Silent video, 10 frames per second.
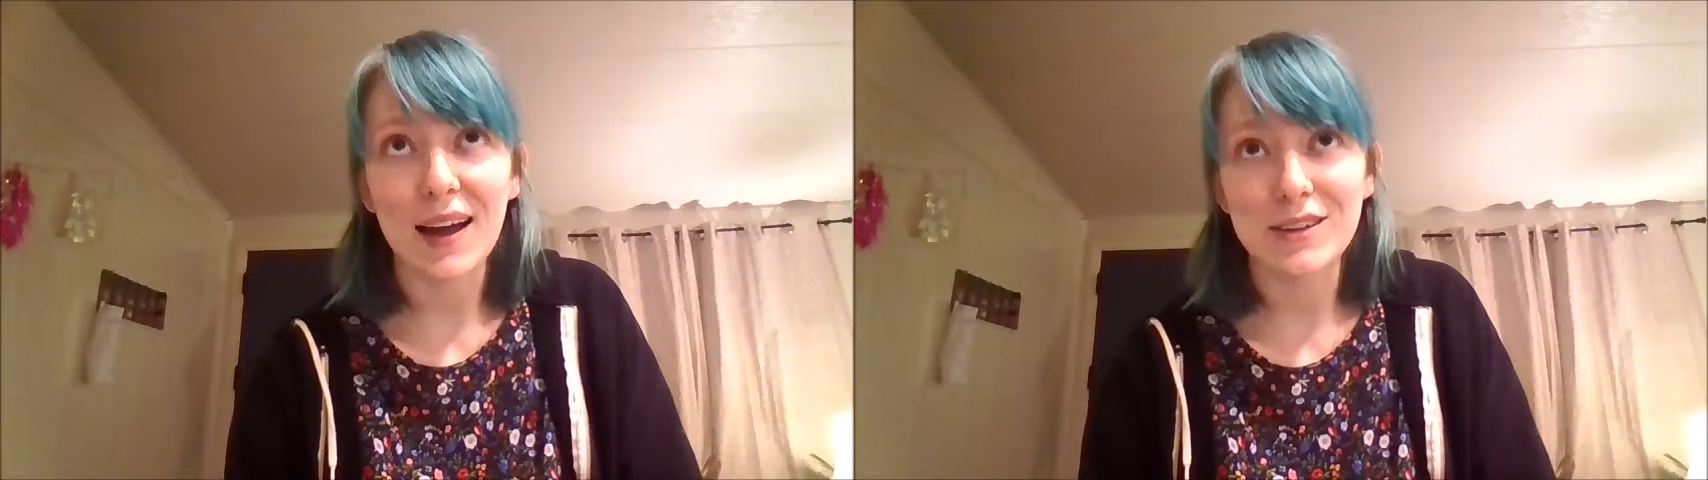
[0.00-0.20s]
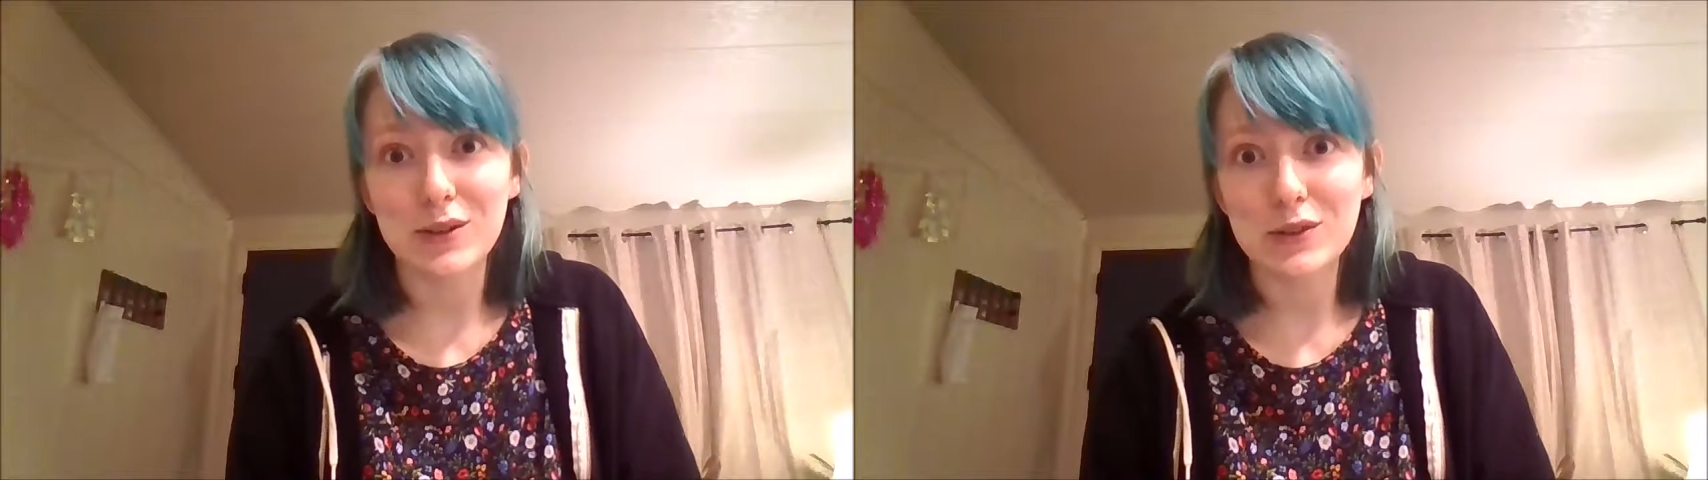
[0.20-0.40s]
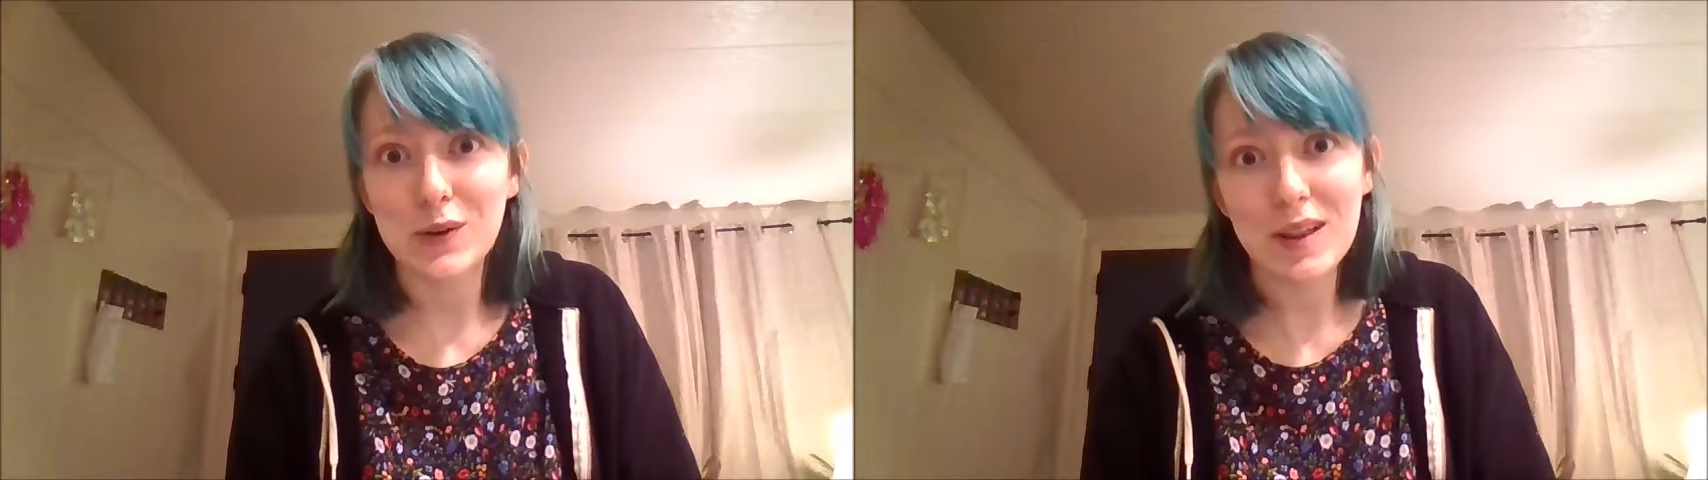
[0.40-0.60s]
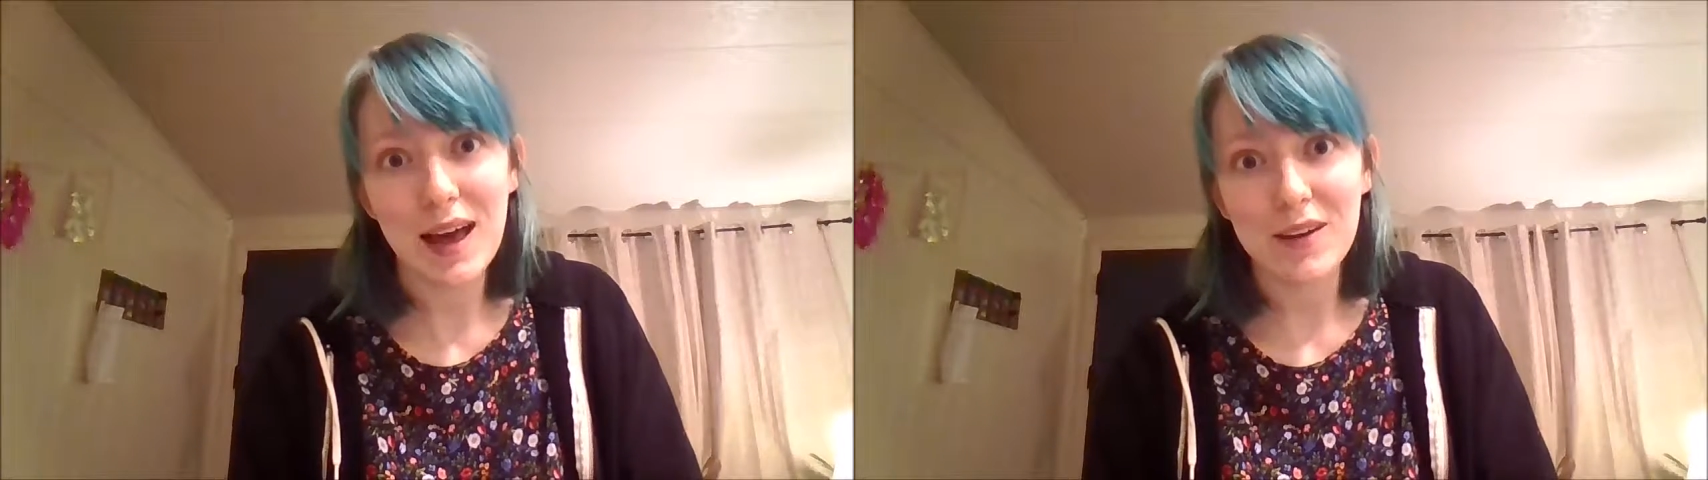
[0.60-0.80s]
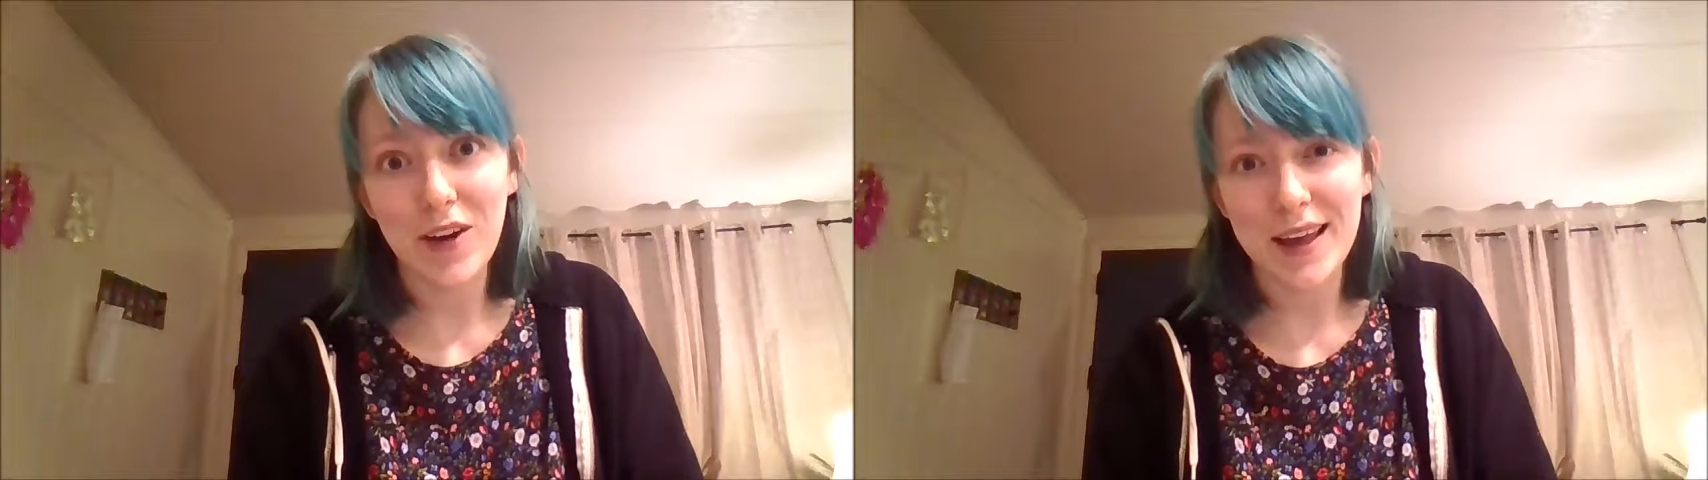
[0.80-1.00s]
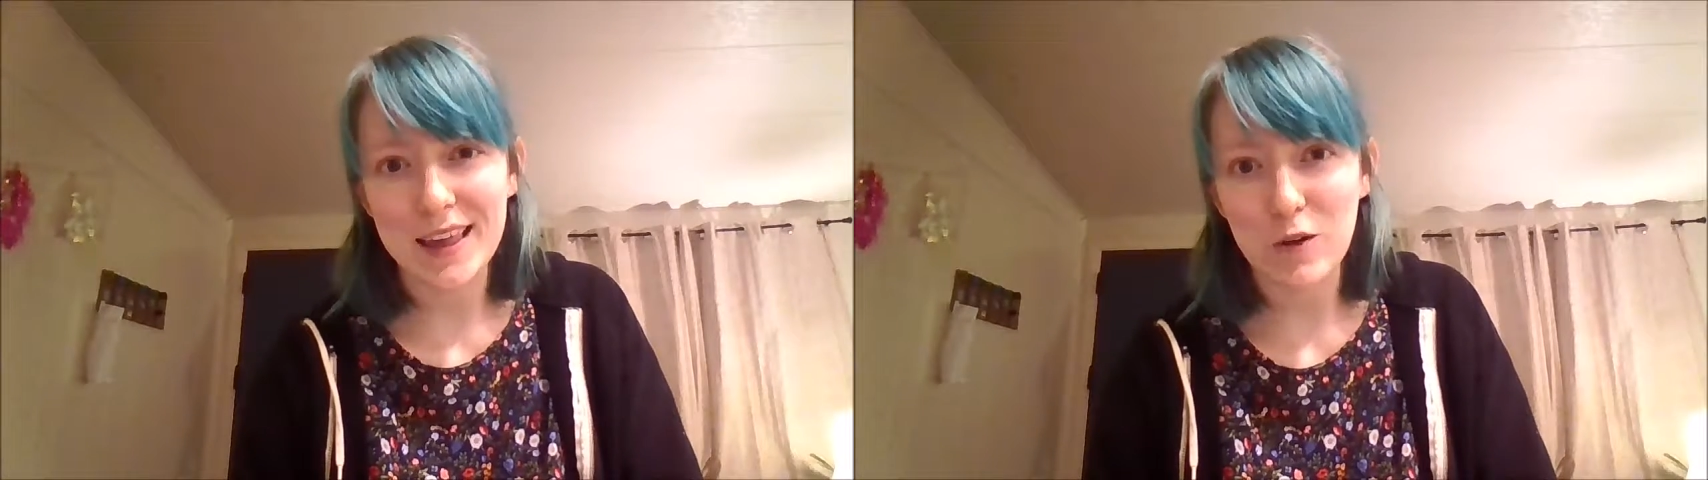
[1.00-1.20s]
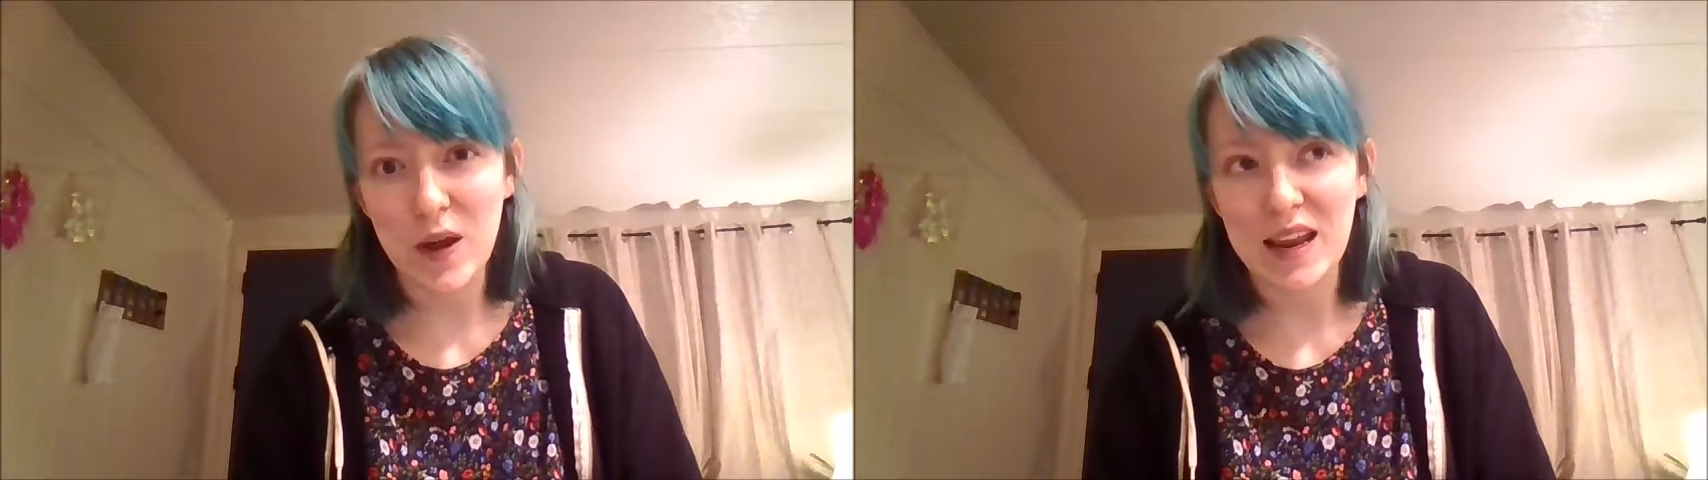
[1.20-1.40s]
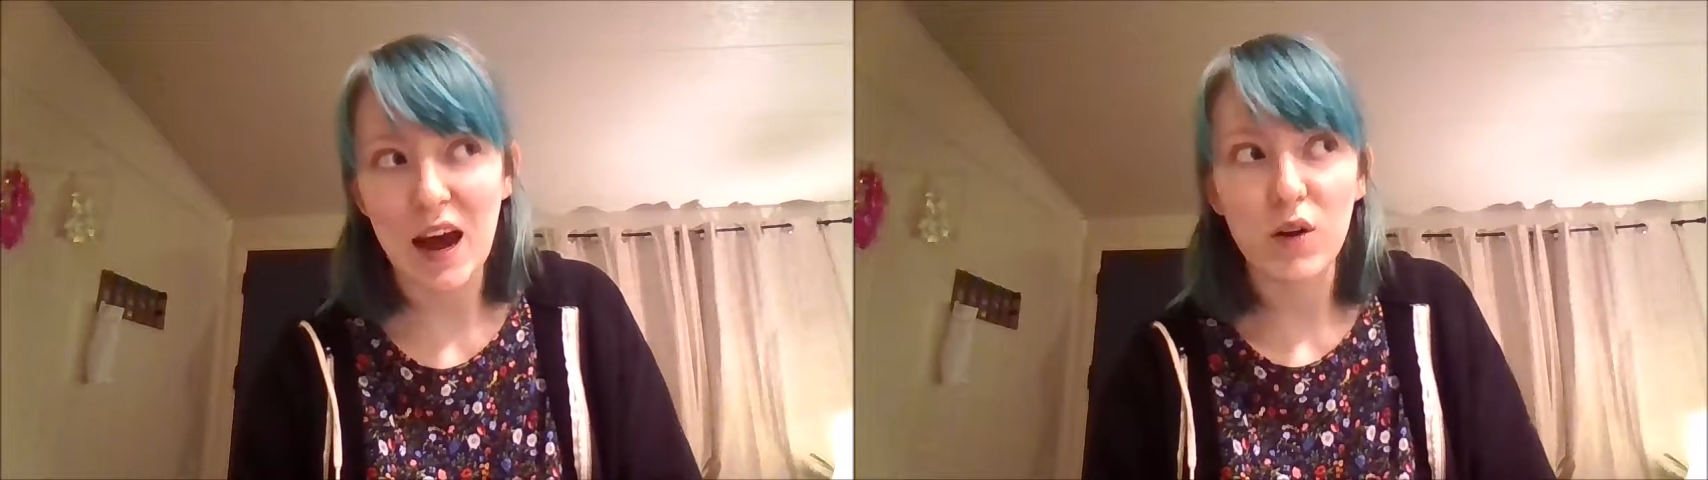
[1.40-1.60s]
I don't do a lot of hiking
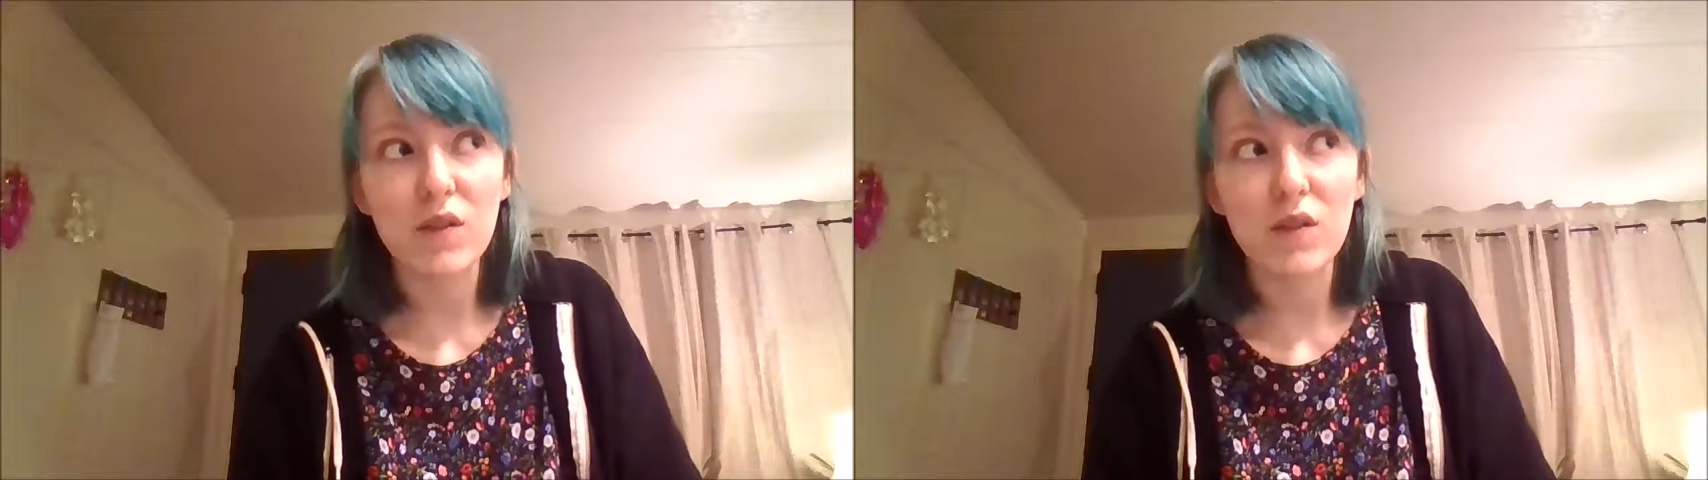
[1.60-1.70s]
right now,